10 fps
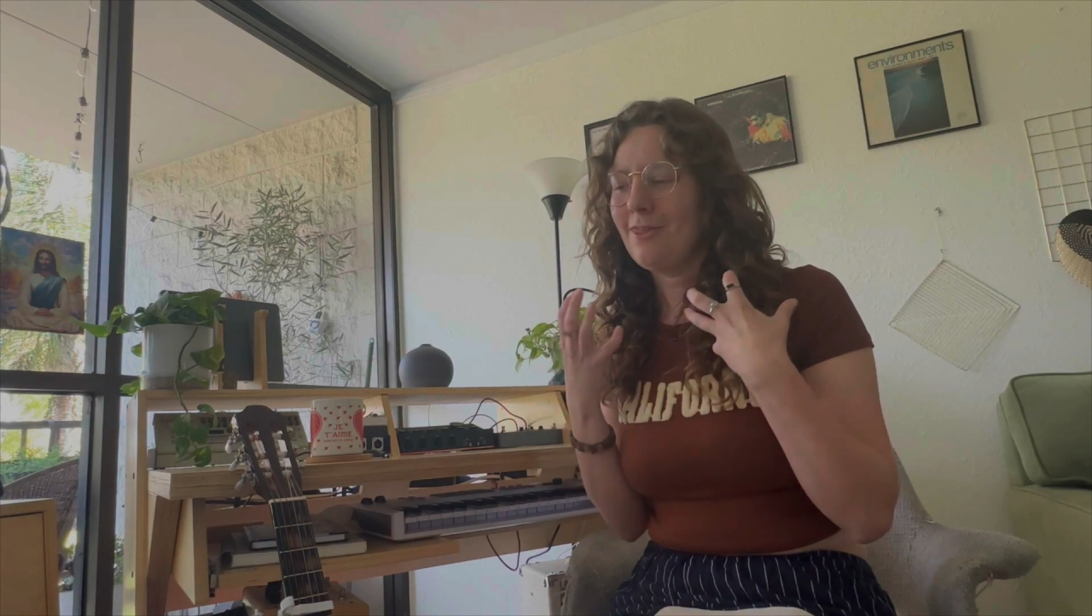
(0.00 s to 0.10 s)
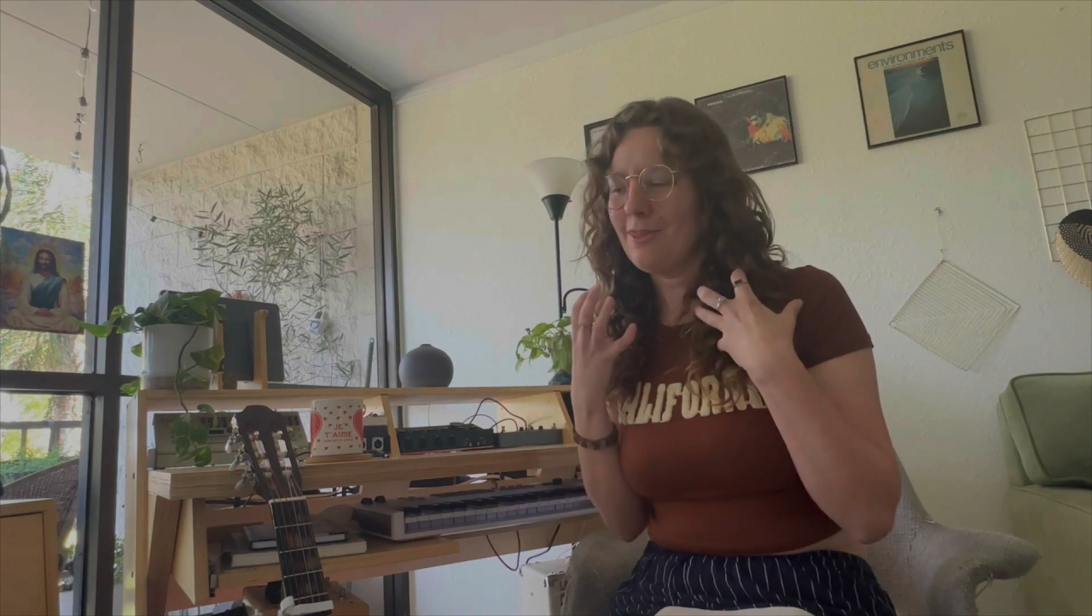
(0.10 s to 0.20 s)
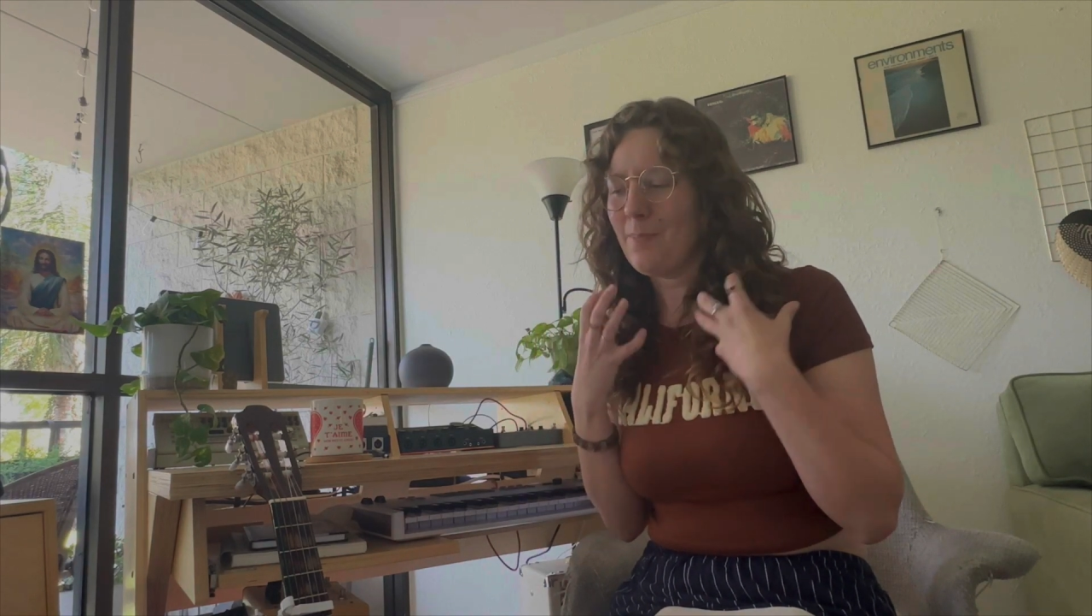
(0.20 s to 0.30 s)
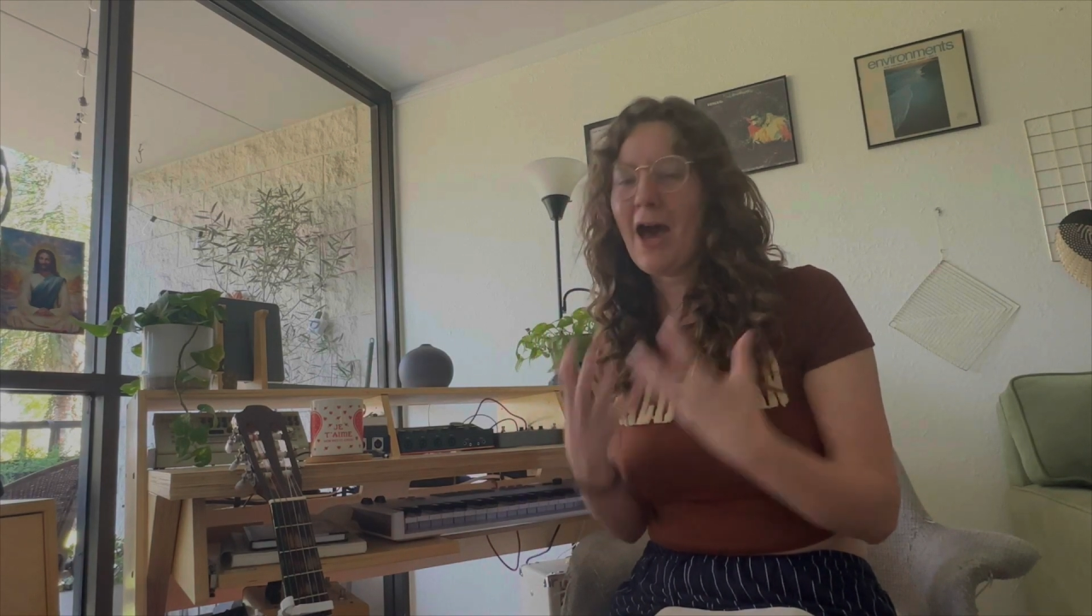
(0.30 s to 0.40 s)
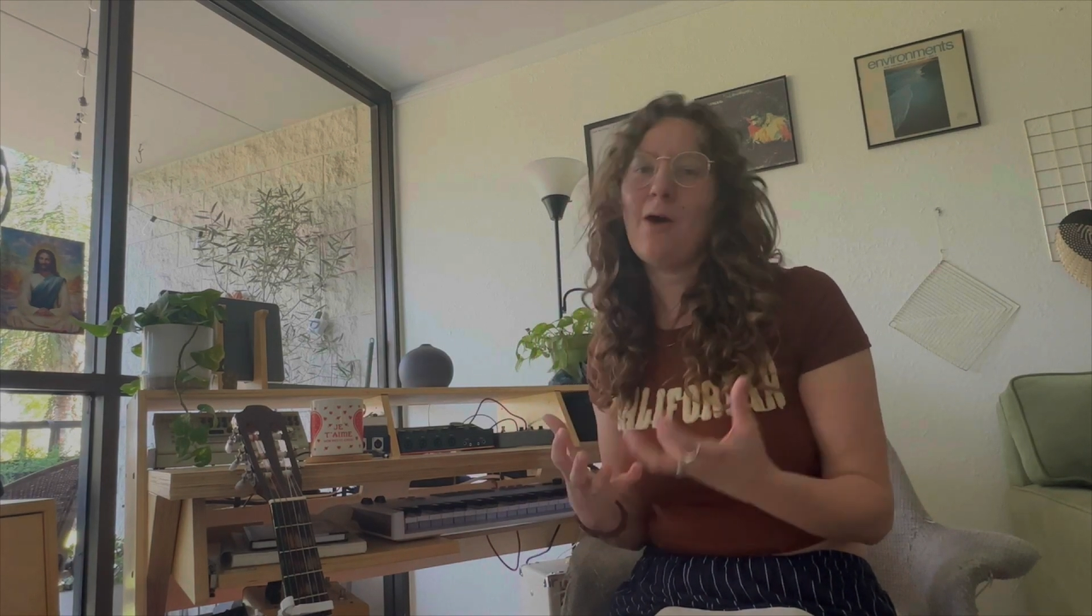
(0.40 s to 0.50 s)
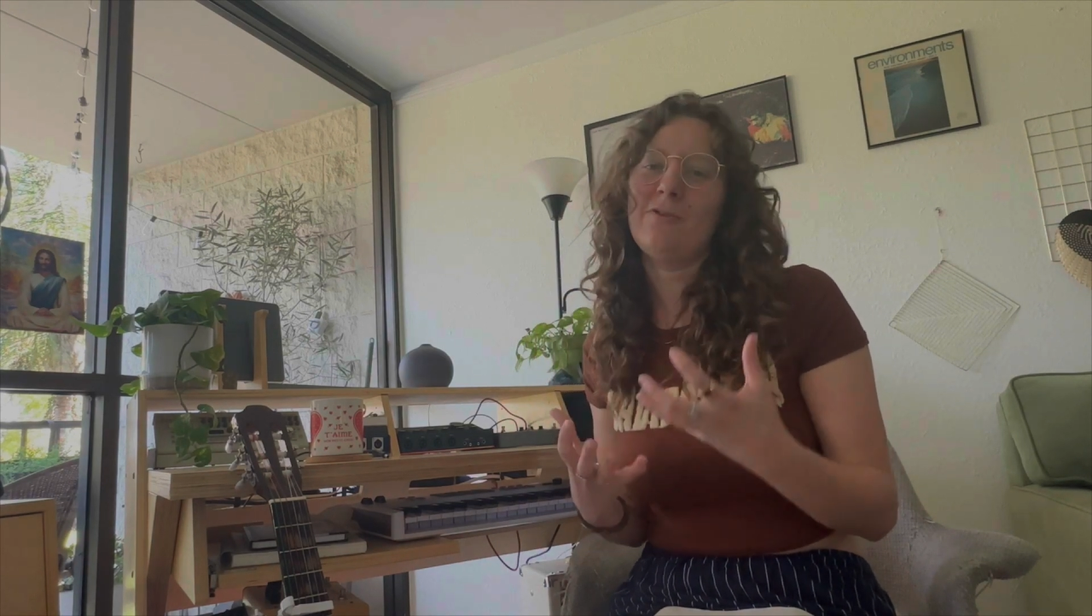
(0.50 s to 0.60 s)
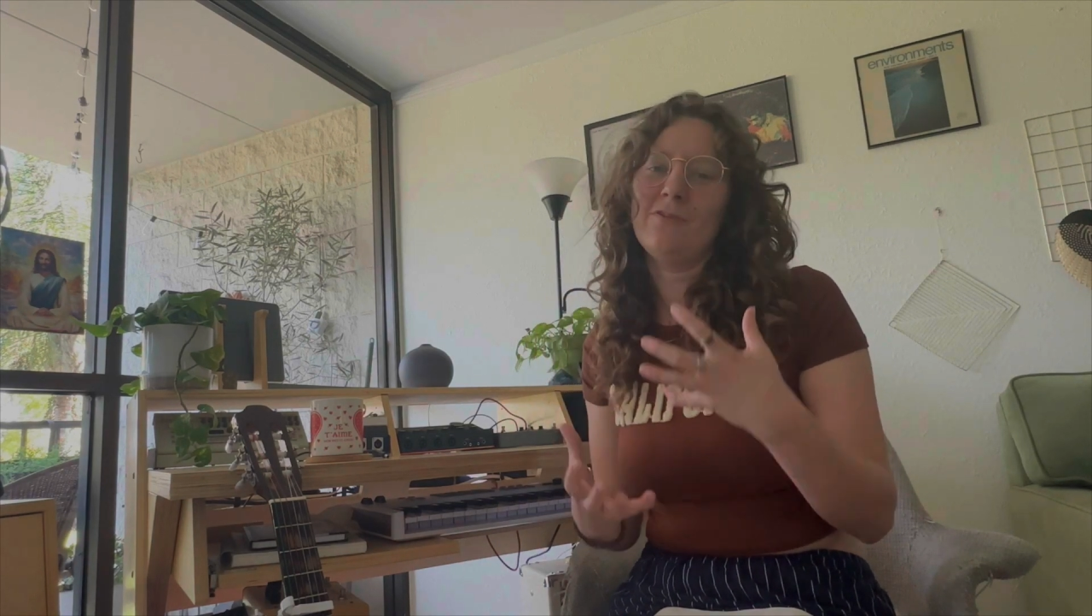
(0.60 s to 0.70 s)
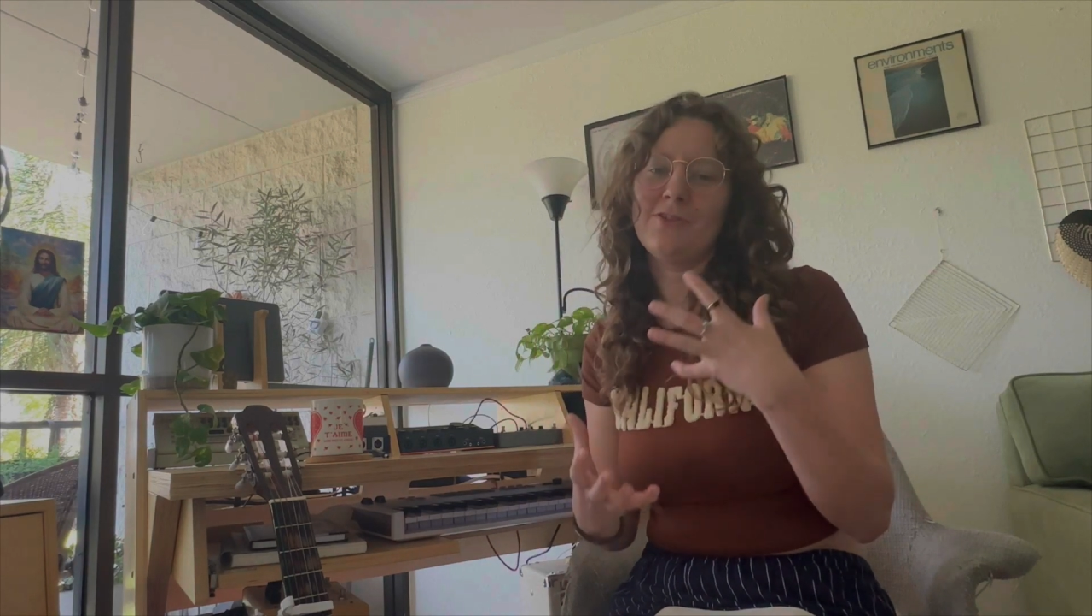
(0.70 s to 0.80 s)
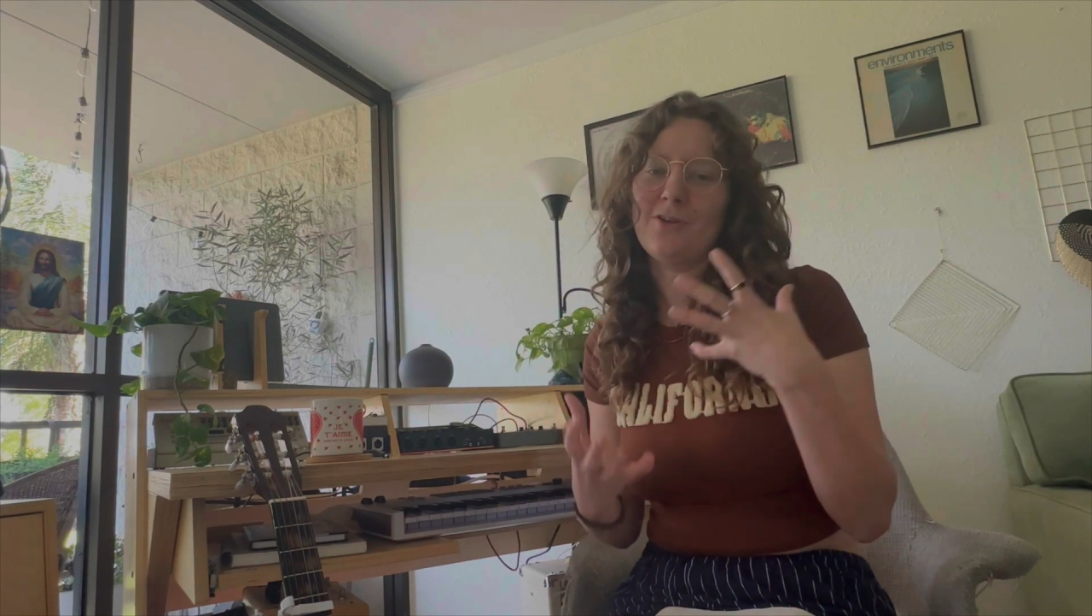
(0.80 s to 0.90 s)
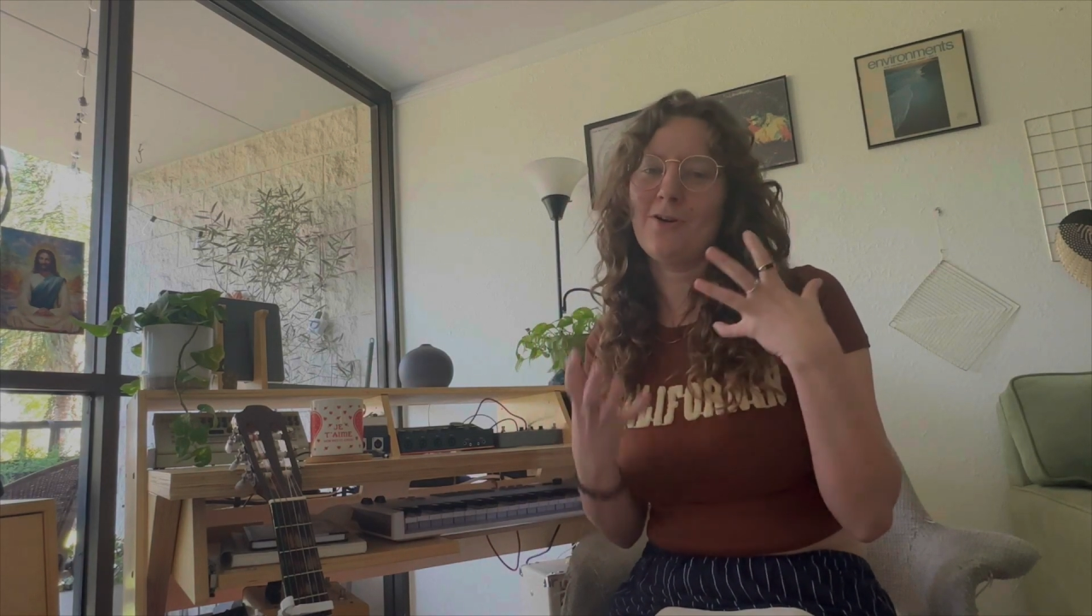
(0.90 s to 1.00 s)
the power of the
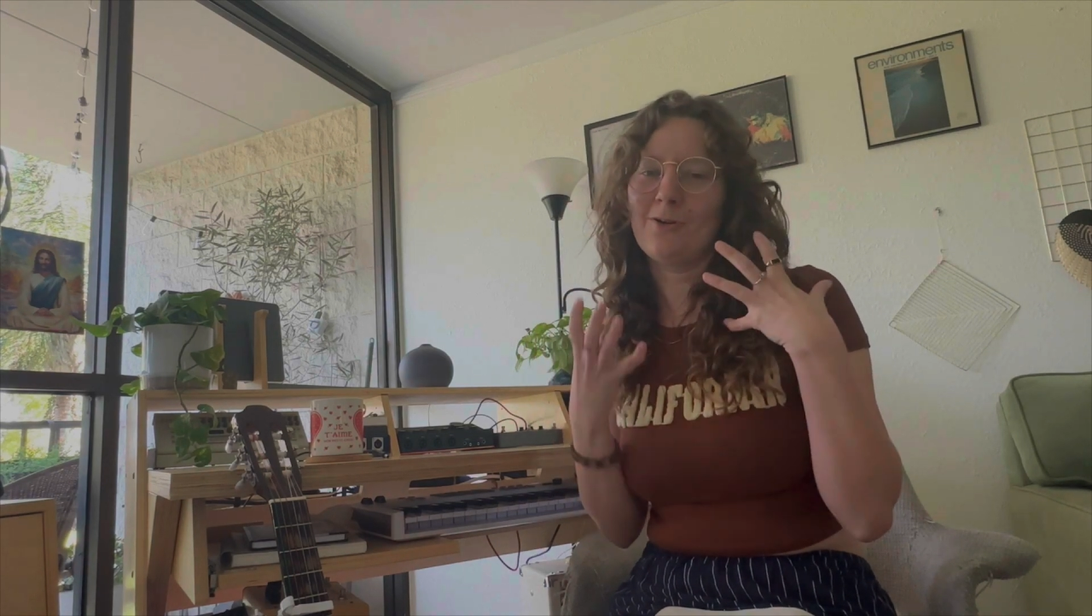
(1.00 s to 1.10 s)
song,